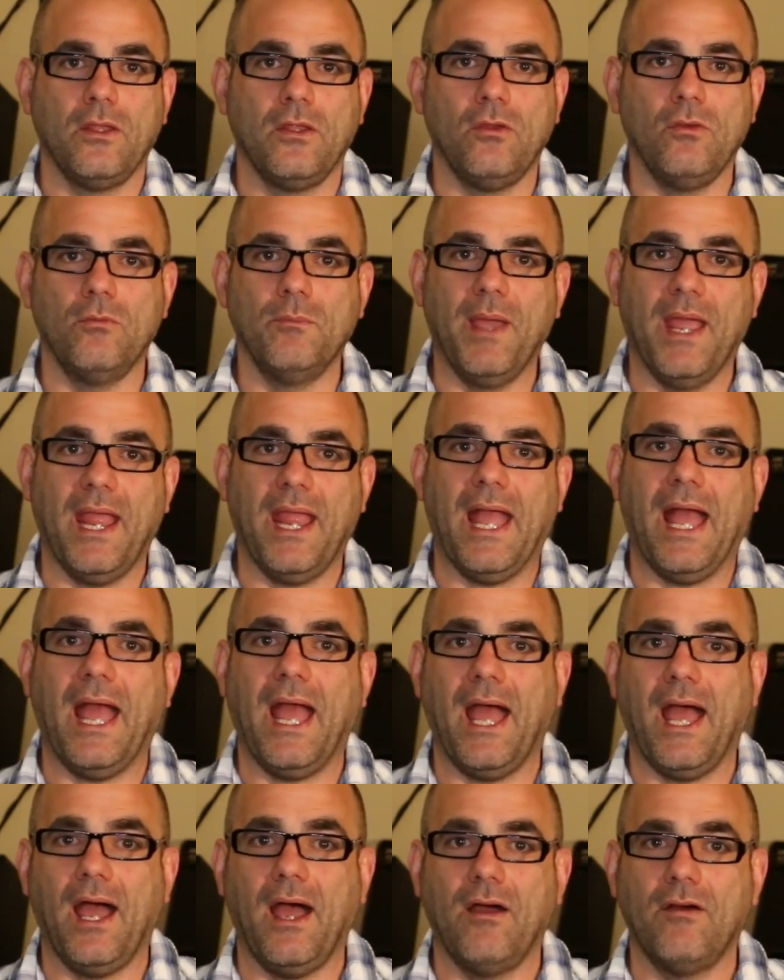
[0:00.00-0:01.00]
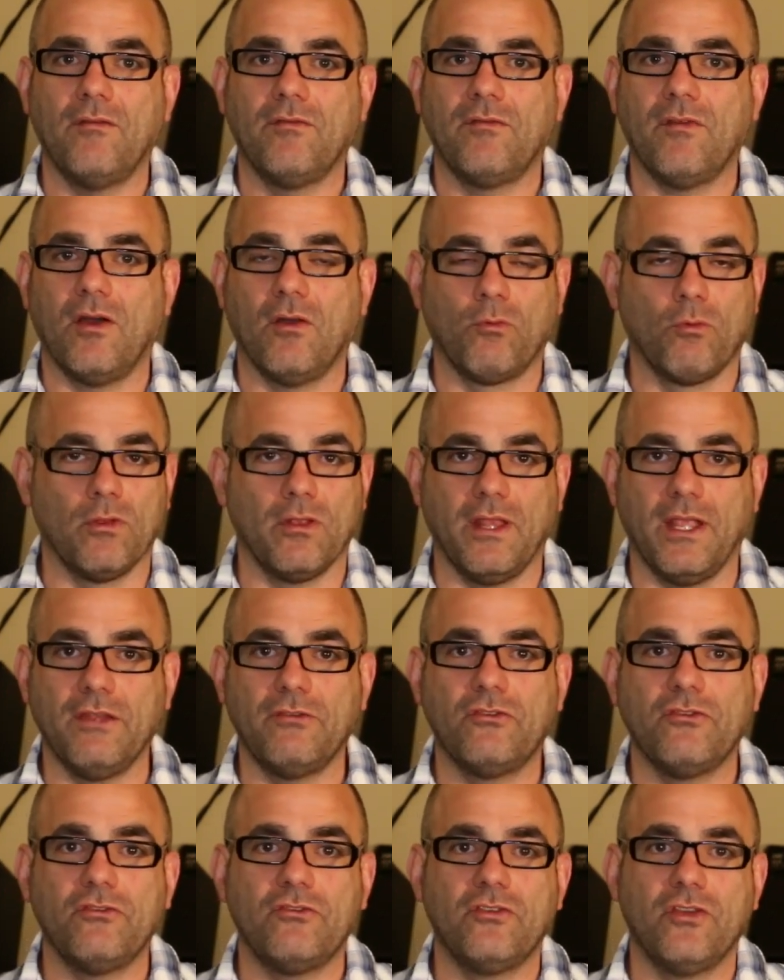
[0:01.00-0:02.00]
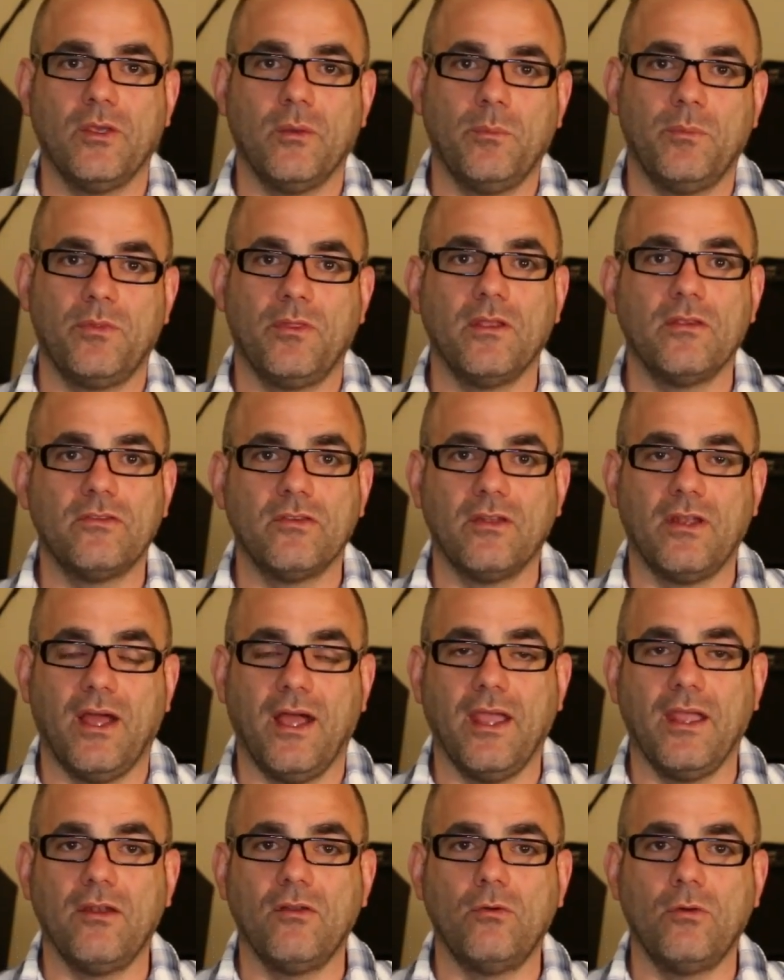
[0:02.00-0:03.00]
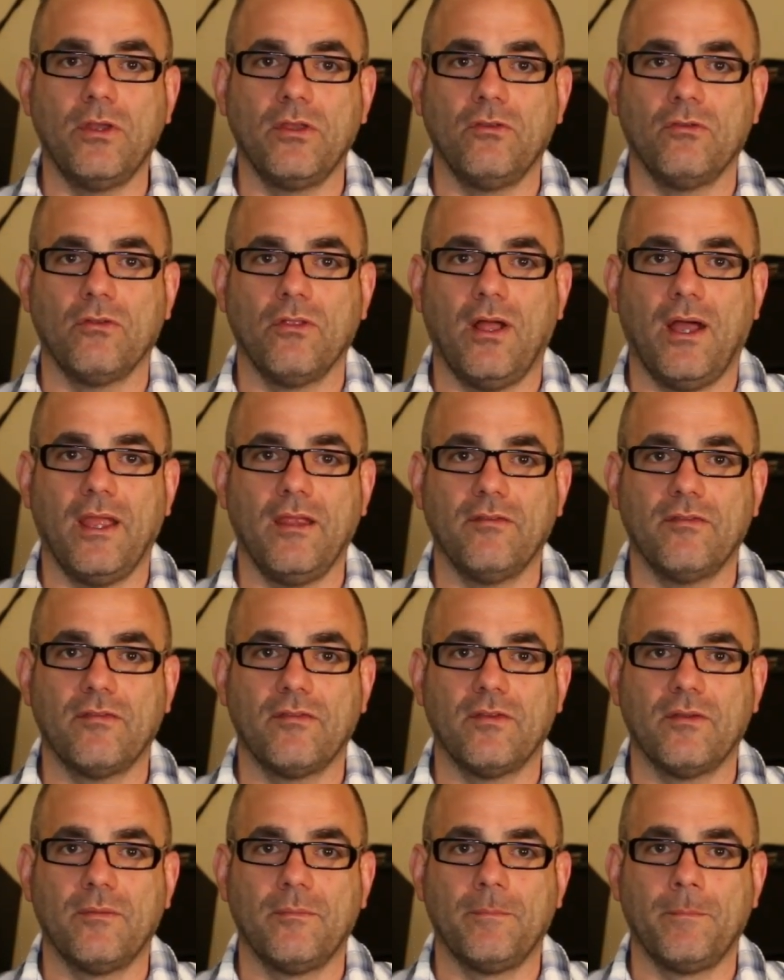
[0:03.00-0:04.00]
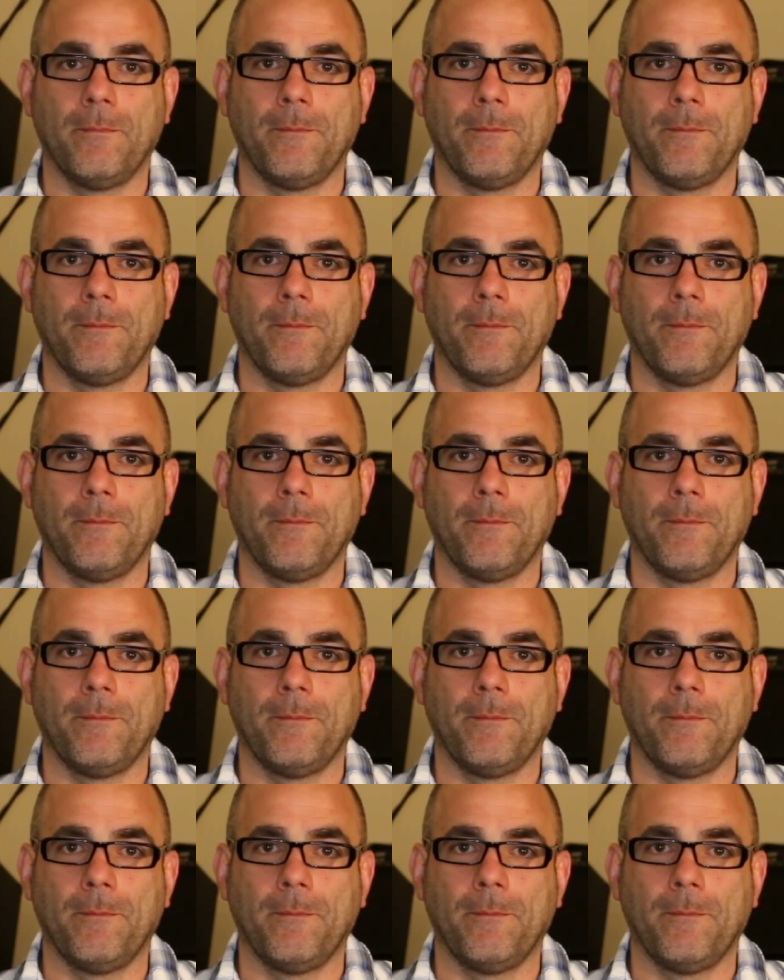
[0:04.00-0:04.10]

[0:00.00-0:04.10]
You may have a relationship that's an idol in your life.